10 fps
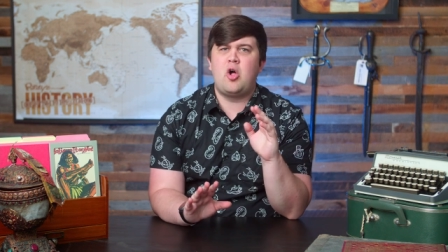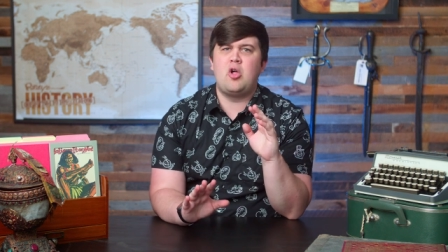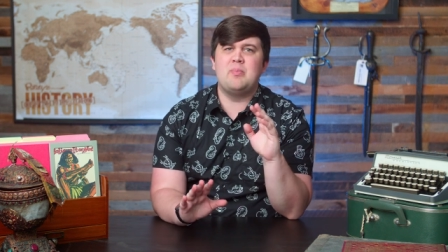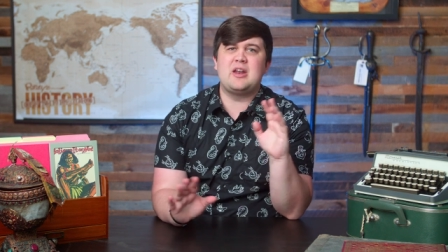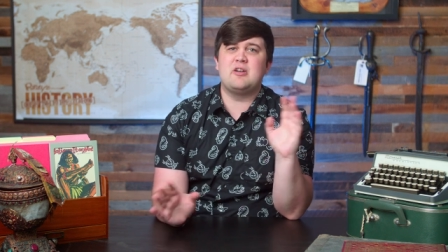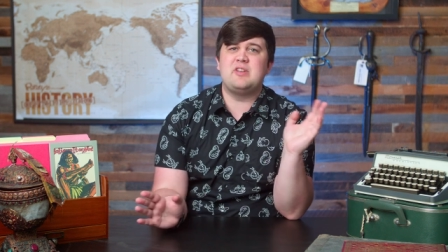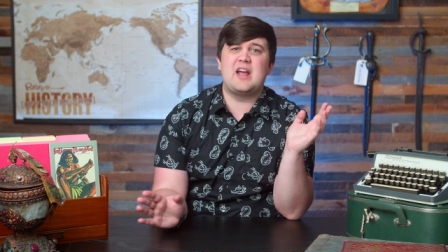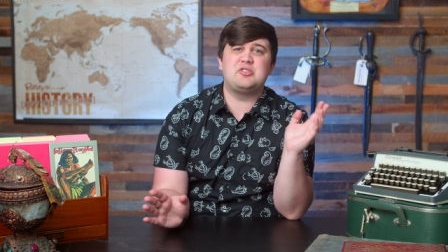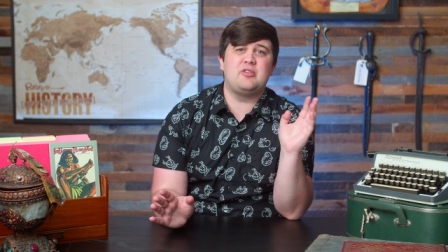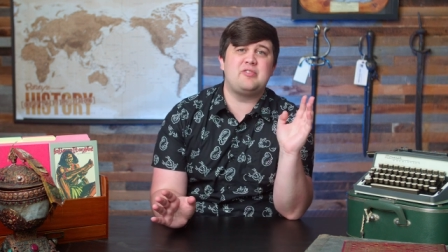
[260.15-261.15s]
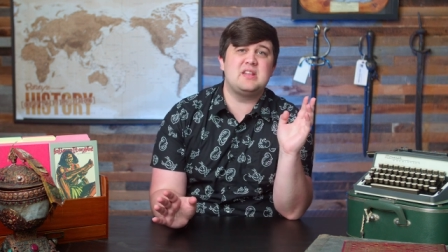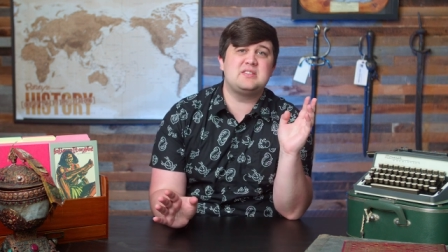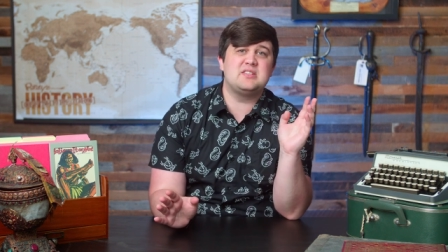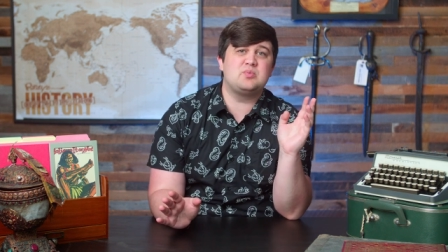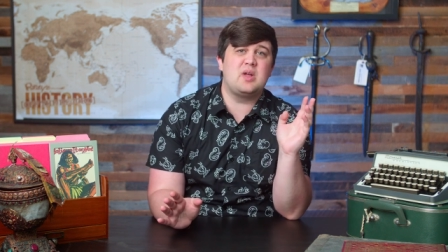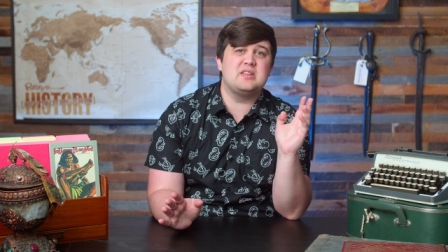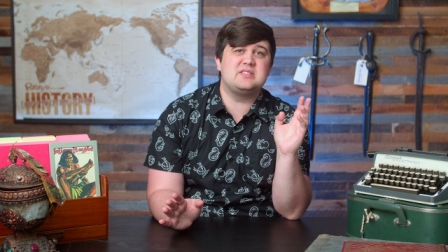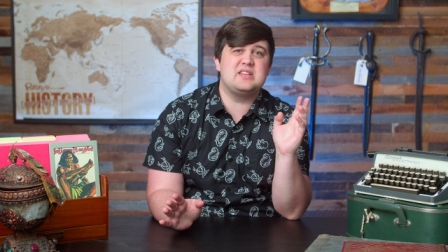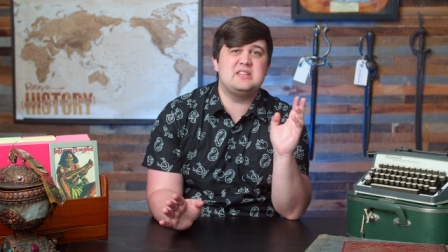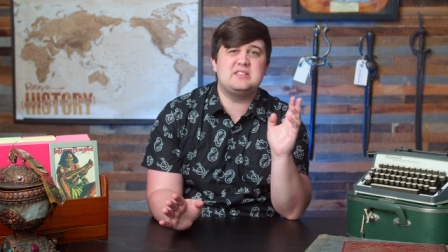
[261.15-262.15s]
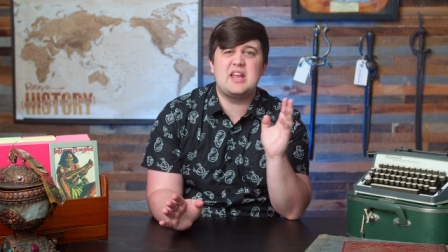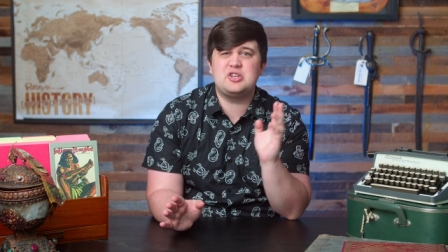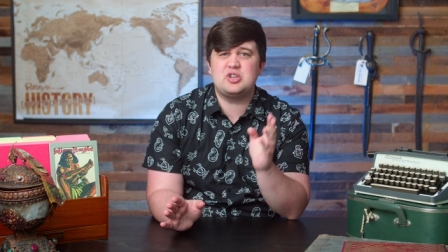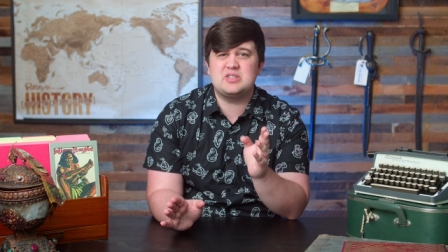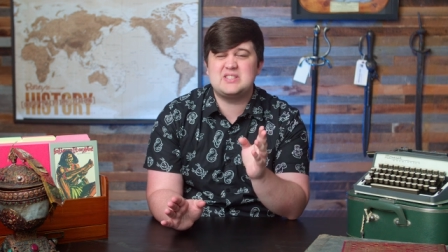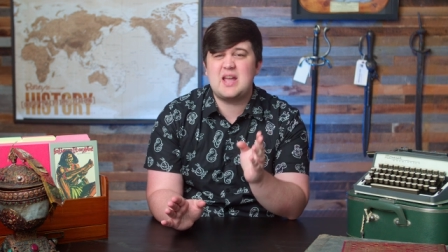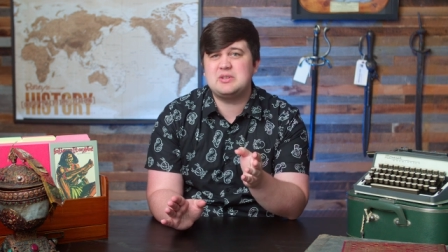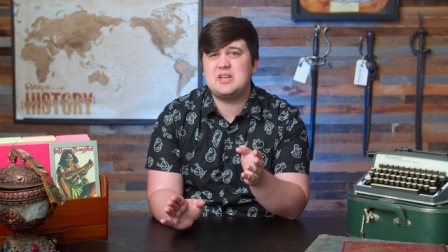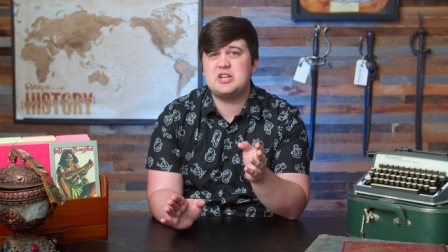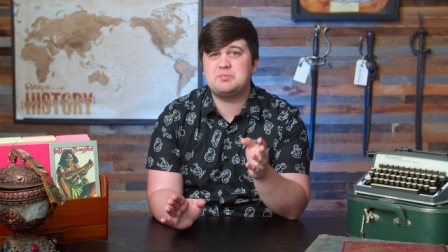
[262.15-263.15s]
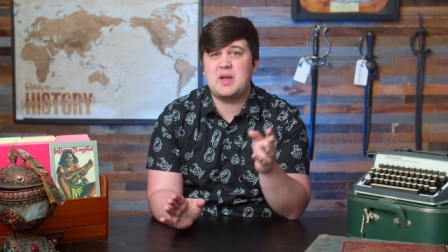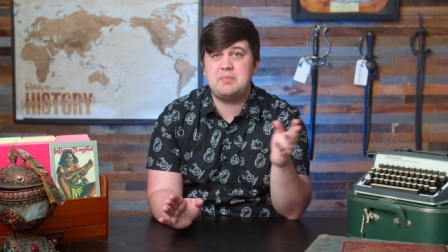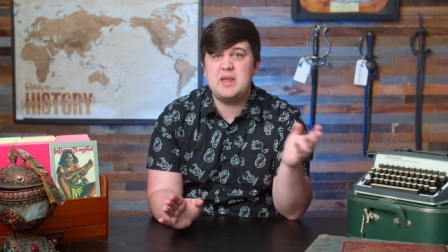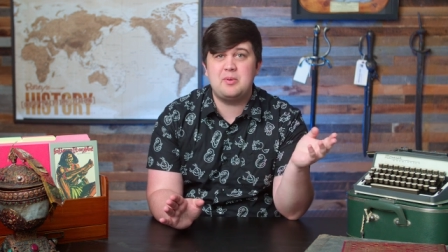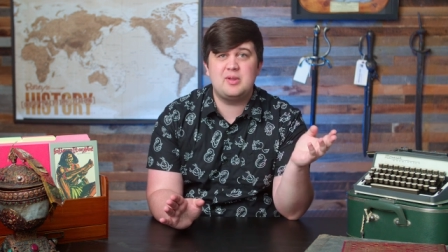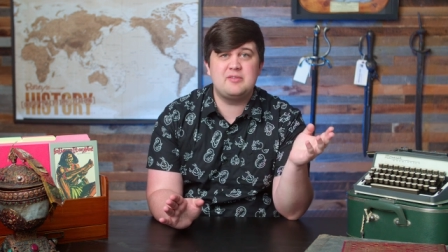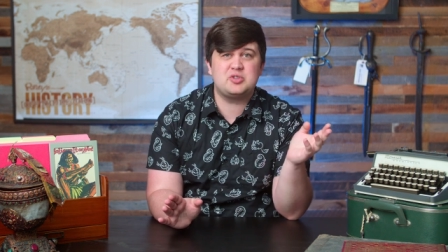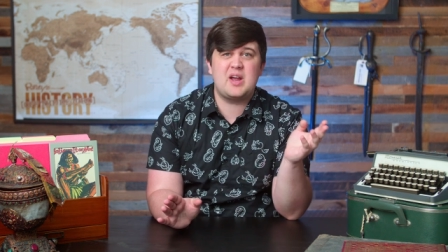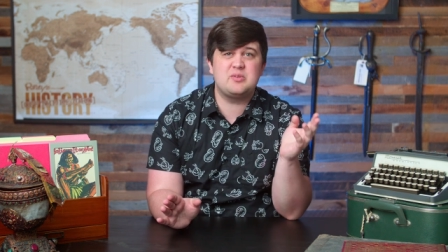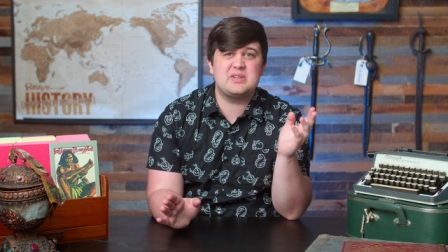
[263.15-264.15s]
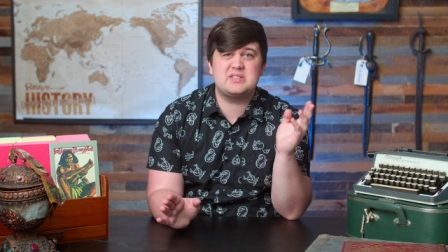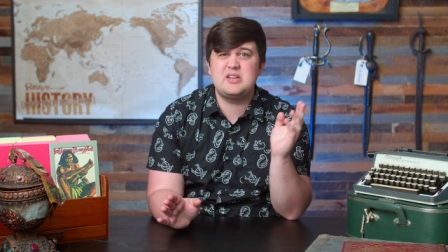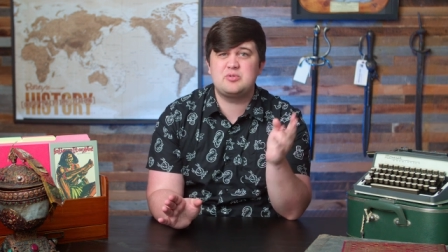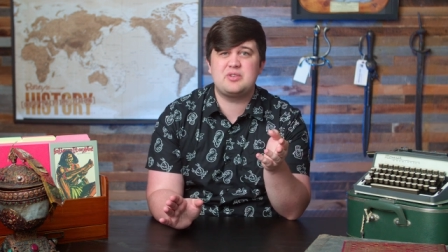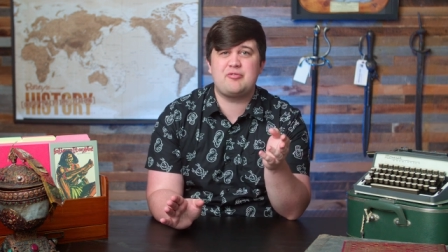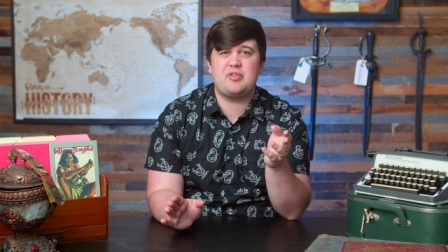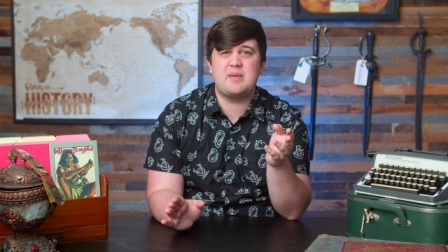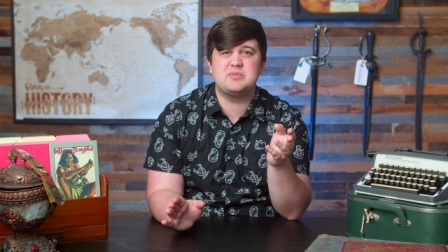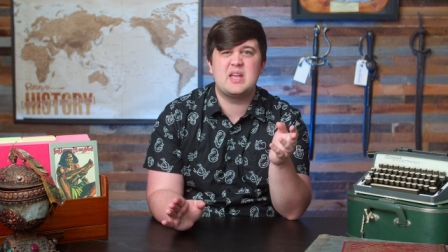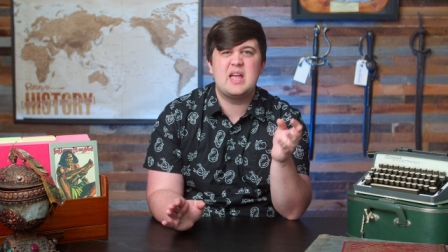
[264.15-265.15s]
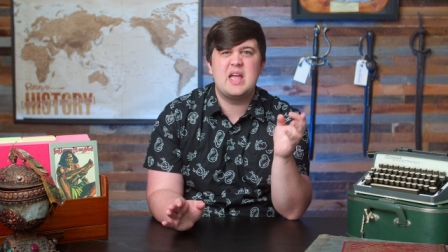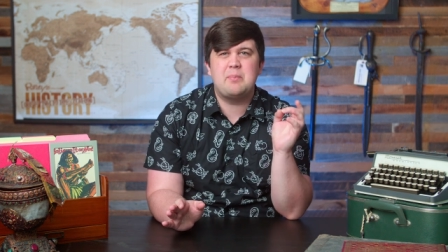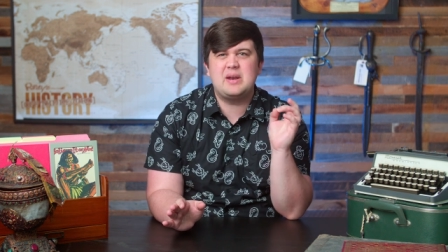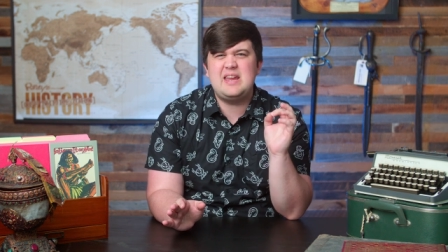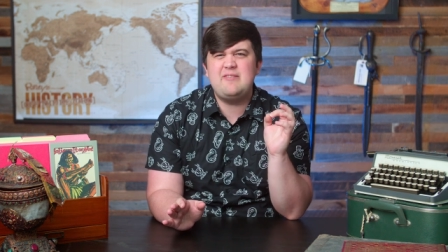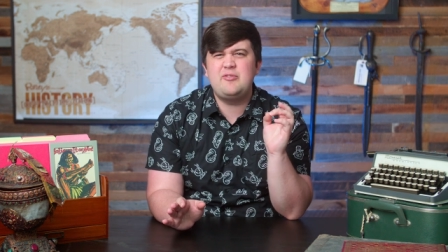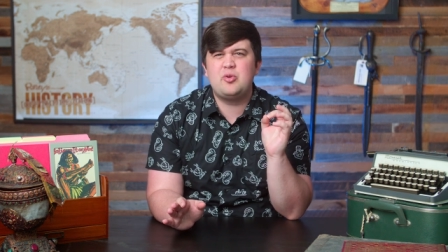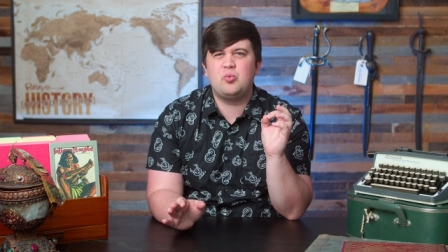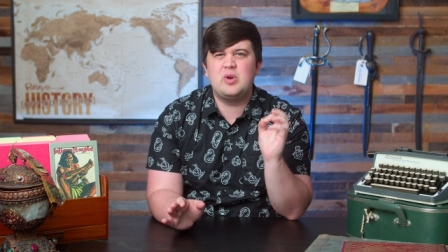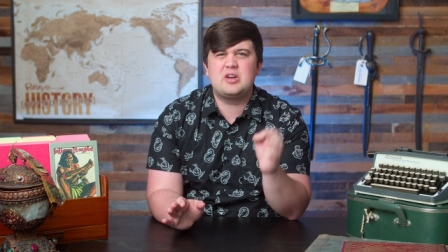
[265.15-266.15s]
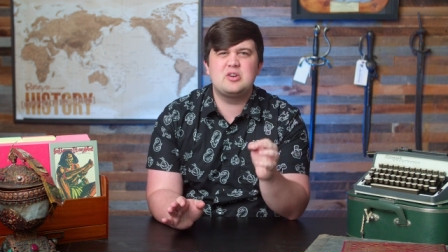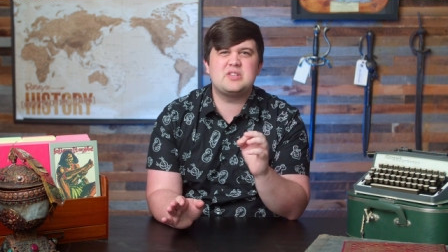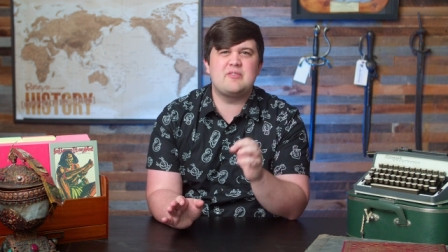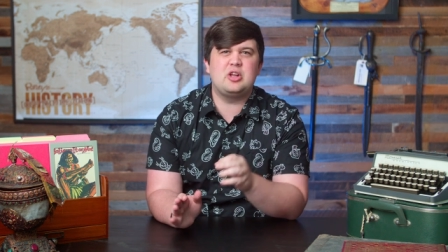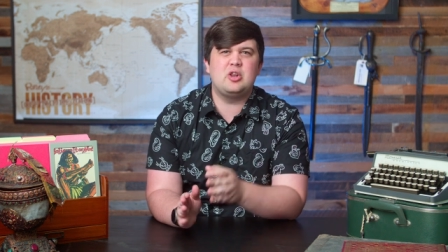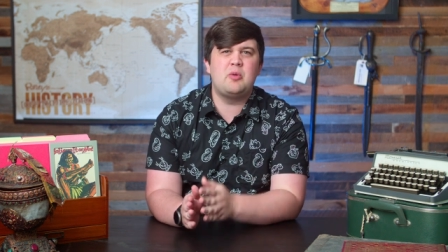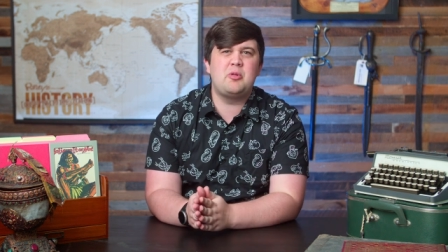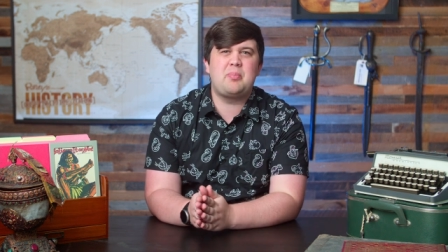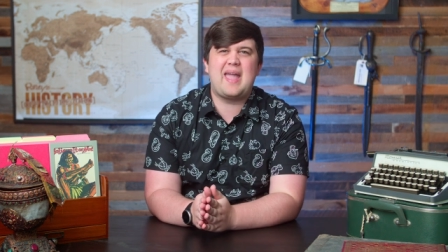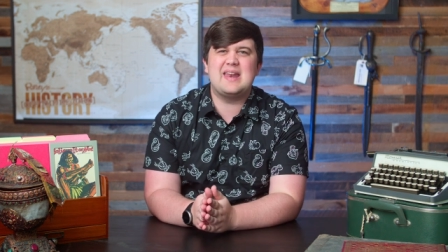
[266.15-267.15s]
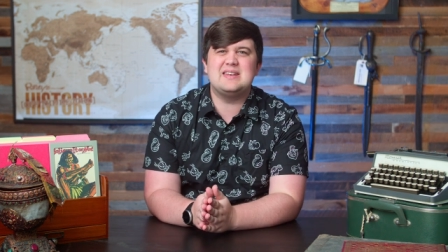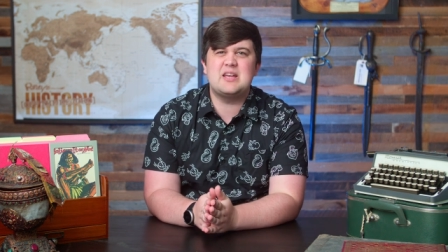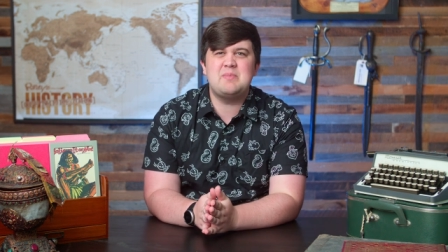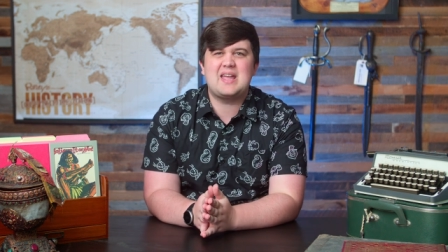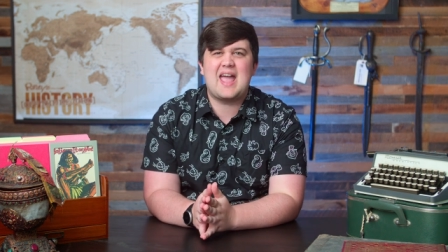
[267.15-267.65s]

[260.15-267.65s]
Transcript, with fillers: All manner of natural events, as well as intentional sabotage by people, have tried to extinguish the flames, but even the rigors of a global pandemic